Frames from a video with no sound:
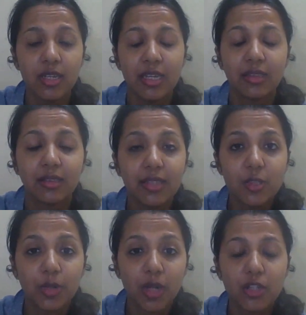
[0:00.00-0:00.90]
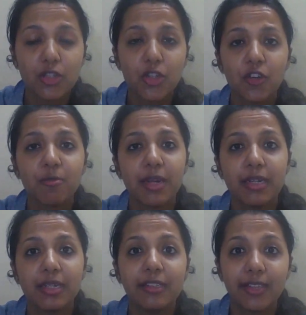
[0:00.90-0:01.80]
this branch of
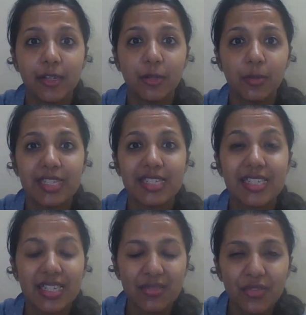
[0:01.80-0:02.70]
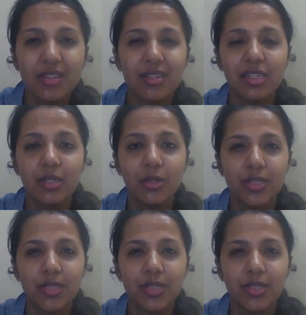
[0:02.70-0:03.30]
medical therapy definitely looks